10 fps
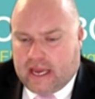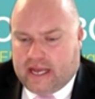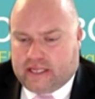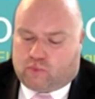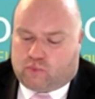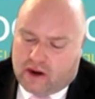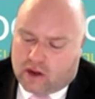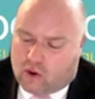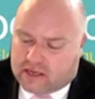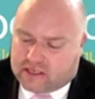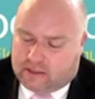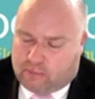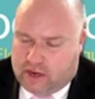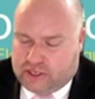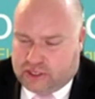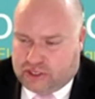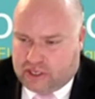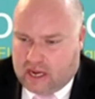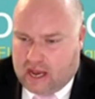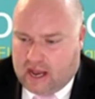it's right across the
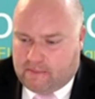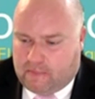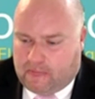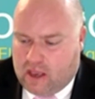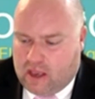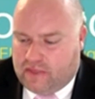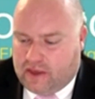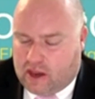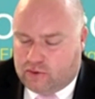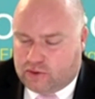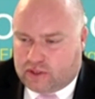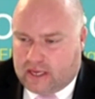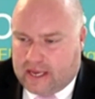bridge that goes